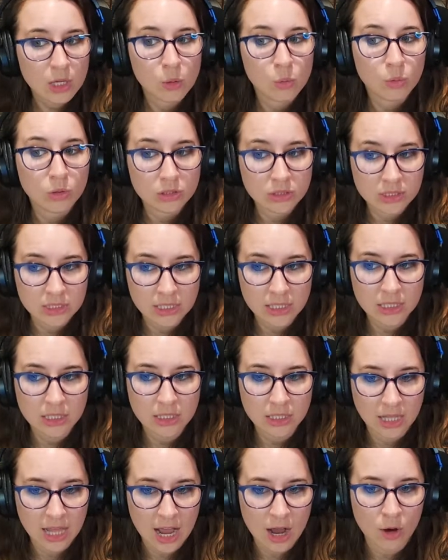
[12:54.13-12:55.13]
Will D
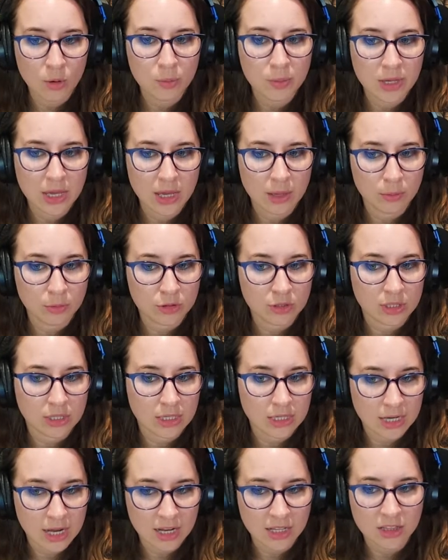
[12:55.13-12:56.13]
and Lao be able to
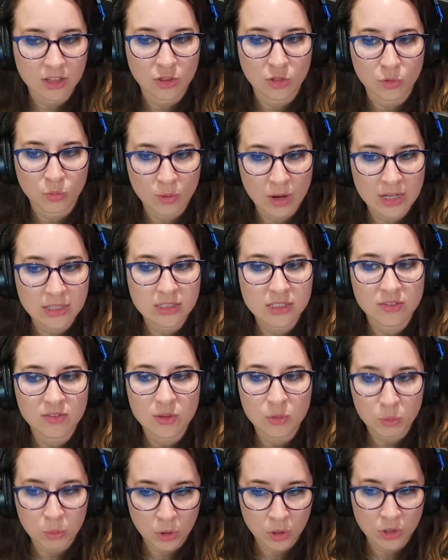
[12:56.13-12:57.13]
connect the threads of
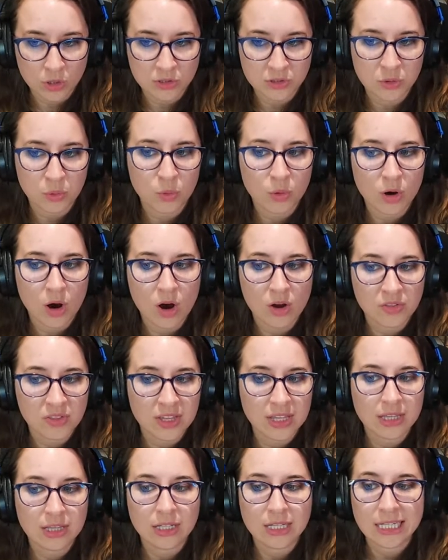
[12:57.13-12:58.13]
the murders, or are
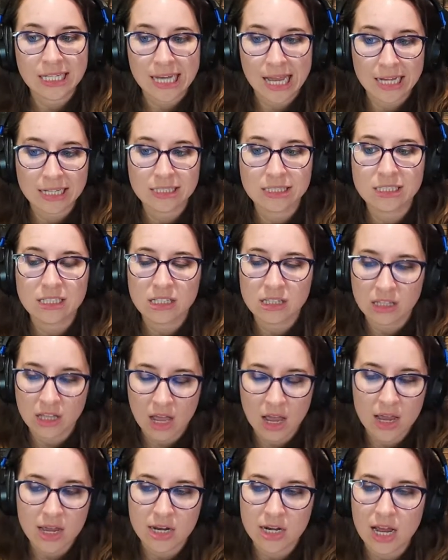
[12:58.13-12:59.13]
they next in
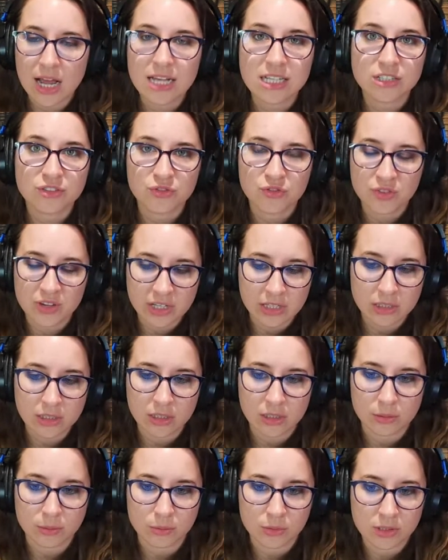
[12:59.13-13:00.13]
line as
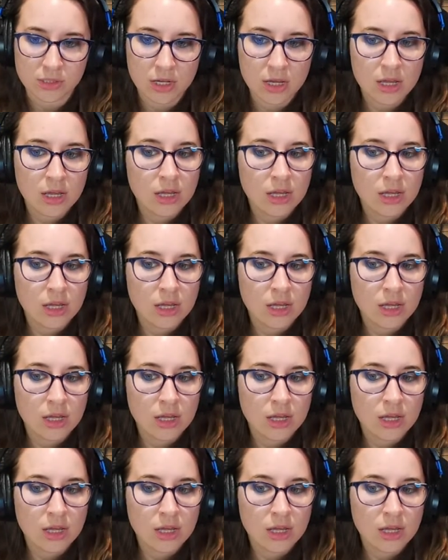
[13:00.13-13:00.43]
victims?